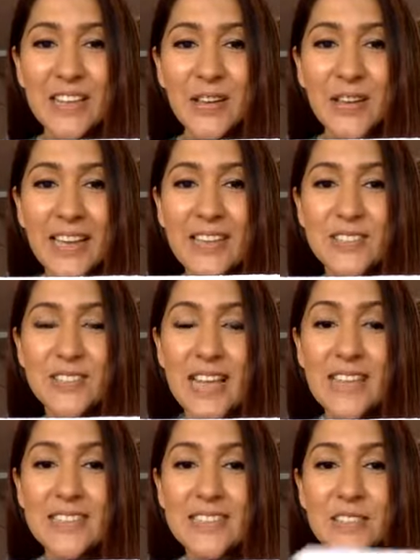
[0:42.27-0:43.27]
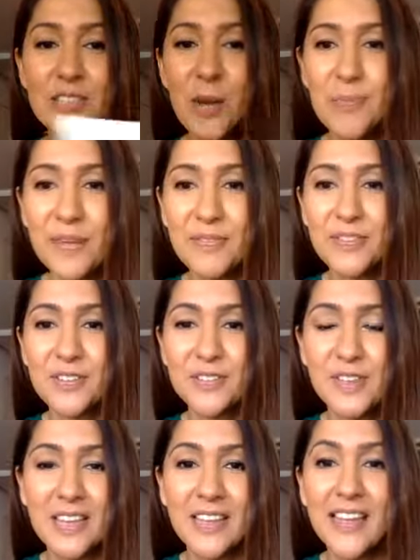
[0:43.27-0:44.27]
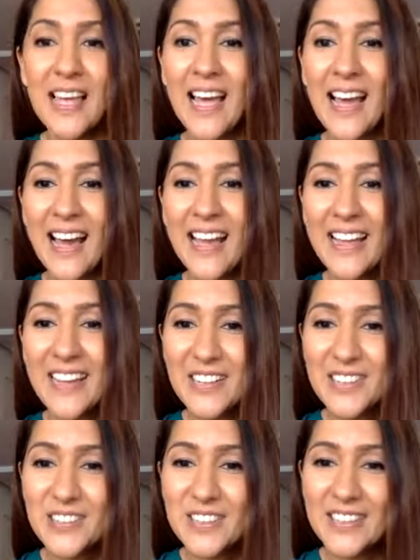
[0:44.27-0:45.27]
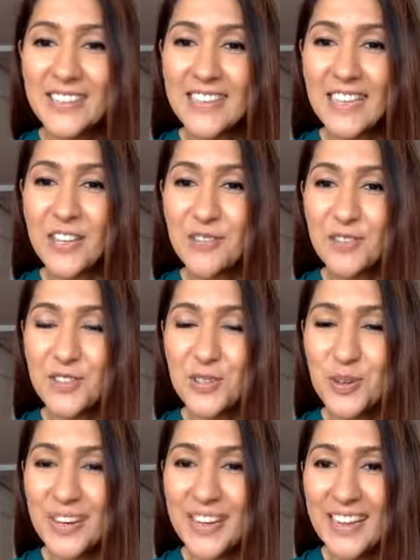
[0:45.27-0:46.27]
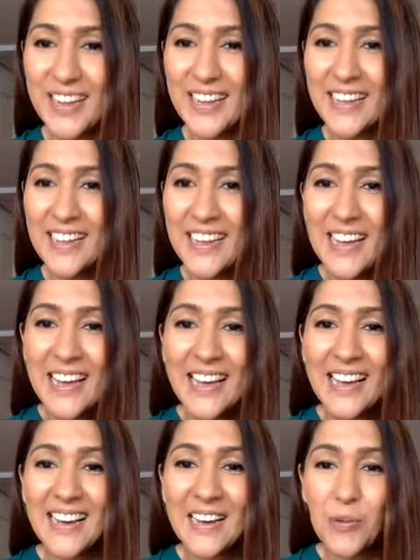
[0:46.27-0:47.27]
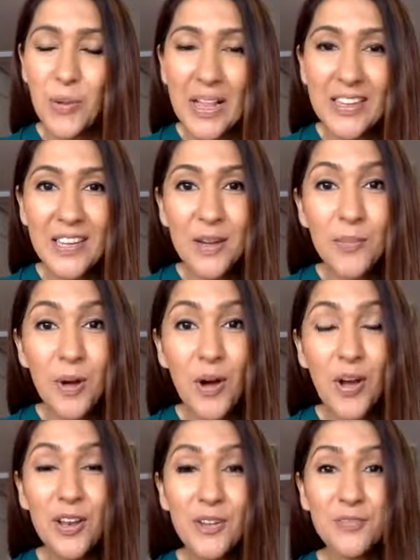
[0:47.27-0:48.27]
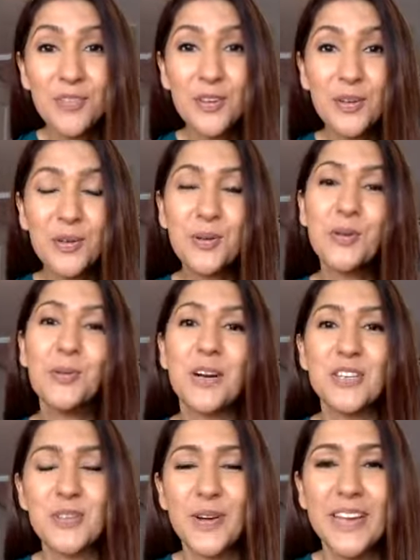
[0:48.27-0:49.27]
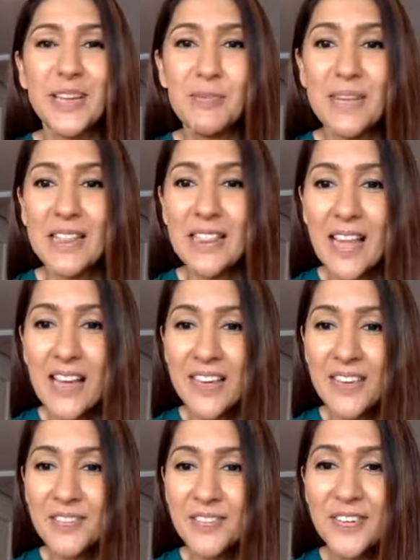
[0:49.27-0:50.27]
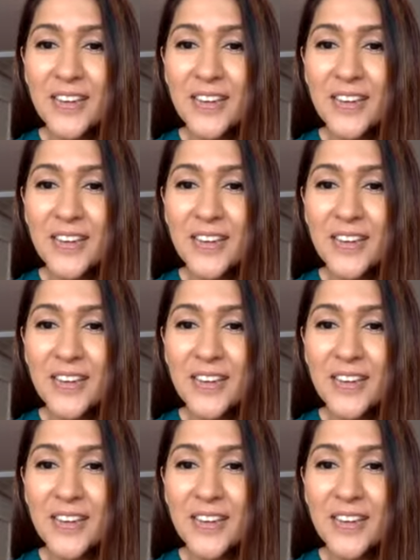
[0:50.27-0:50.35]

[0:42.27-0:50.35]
Okay, so that's the topic for today. Hi Aldrin, thank you for joining. Welcome all of you who are joining me live.